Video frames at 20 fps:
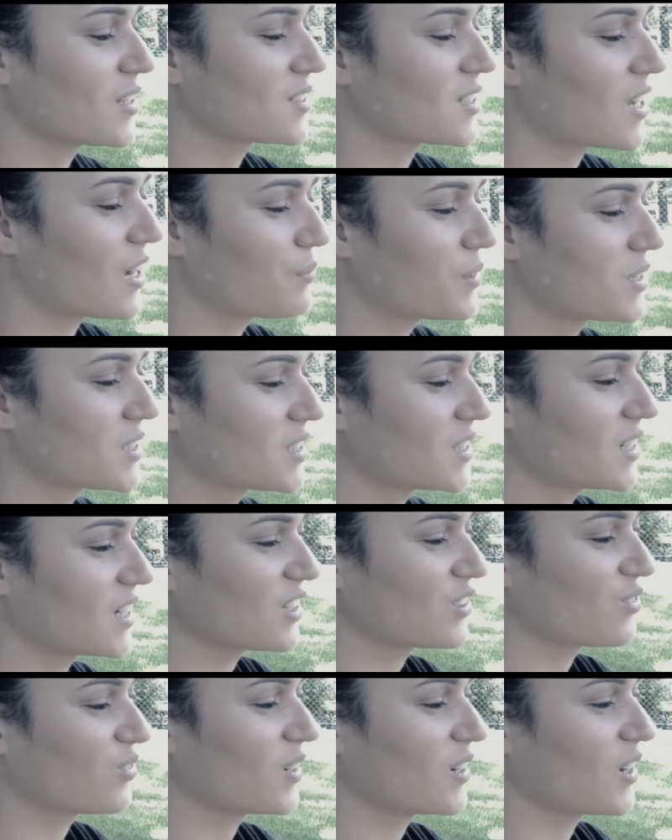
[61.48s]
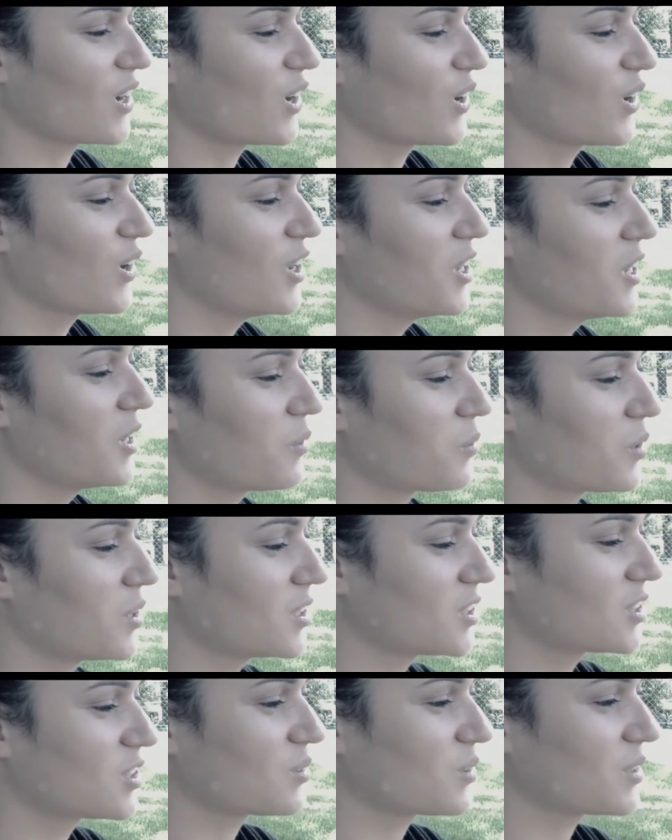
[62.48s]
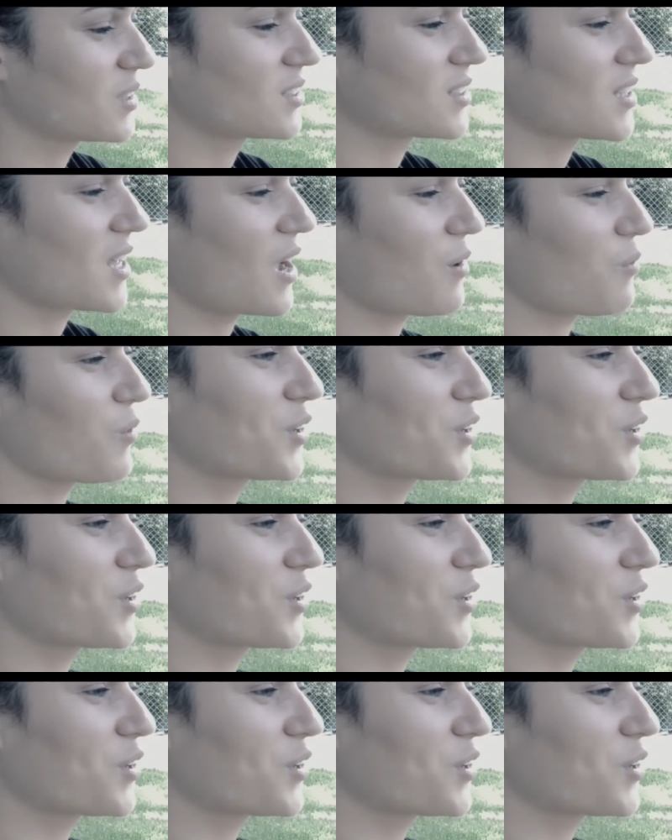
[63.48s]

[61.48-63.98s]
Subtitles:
the Simon Sinek's video, which was like,